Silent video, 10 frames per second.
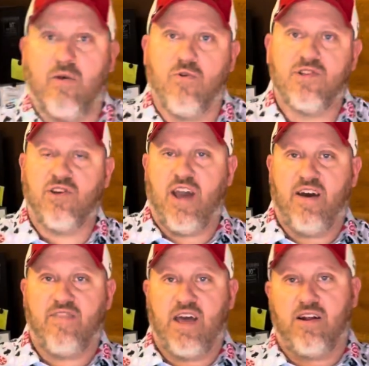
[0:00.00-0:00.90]
Once you
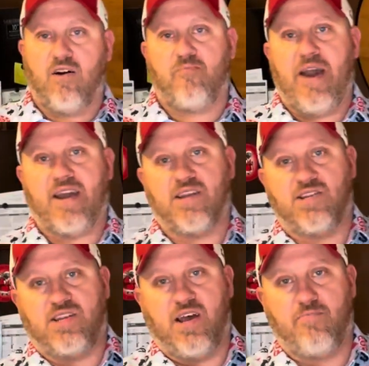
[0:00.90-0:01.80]
have that all
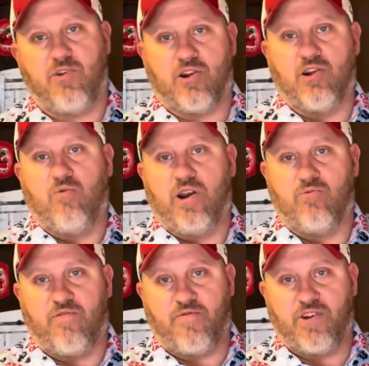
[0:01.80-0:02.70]
packaged up, you're going to want
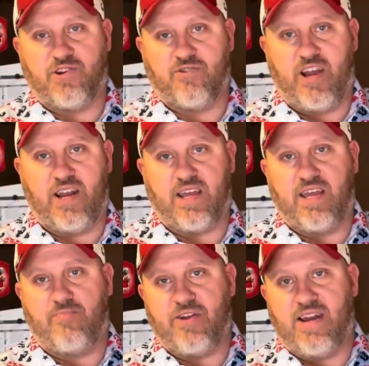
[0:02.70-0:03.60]
to refrigerate it.
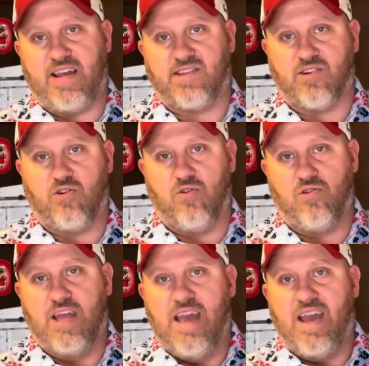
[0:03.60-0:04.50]
Keep it nice and
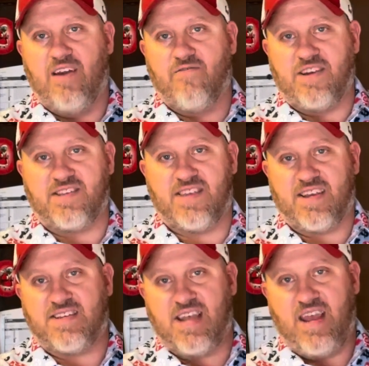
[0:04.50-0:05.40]
cold. Every
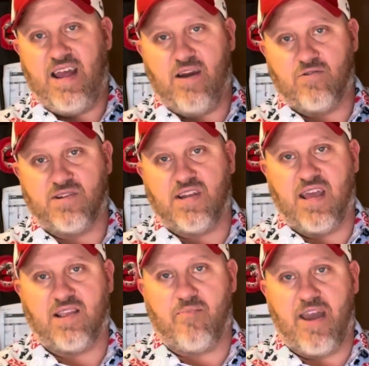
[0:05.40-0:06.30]
6 to 8 hours,
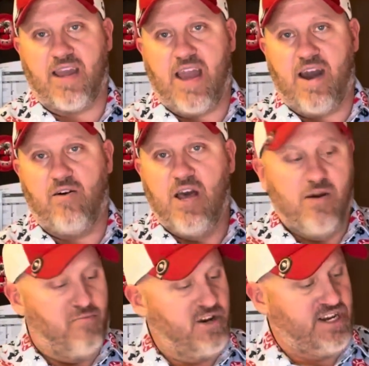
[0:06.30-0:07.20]
take the bag out.
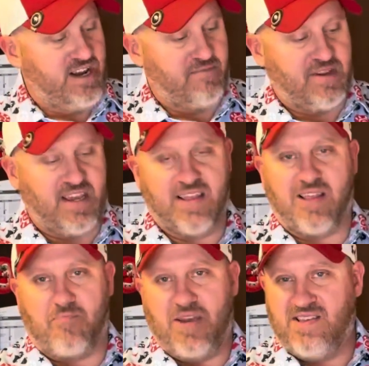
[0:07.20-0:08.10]
Mush it up to get
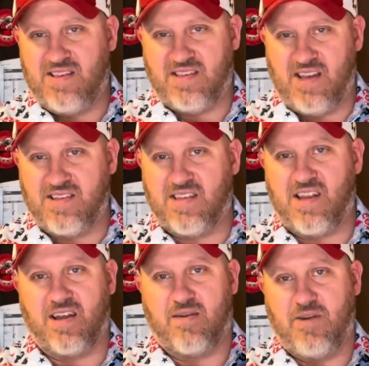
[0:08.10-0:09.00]
the pieces
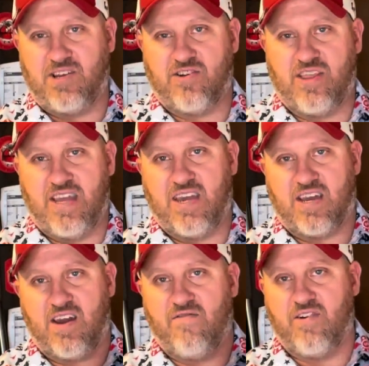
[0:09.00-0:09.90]
unstuck and make sure they
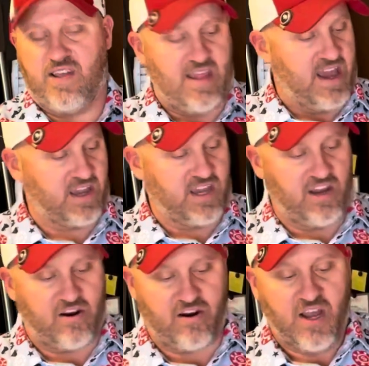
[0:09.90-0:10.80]
get covered in that
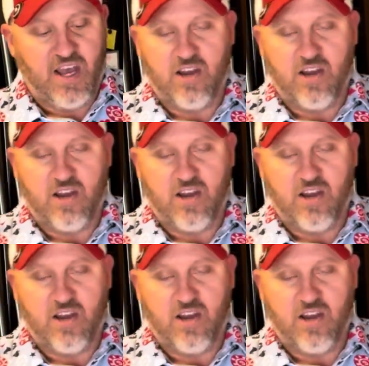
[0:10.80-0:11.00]
cure.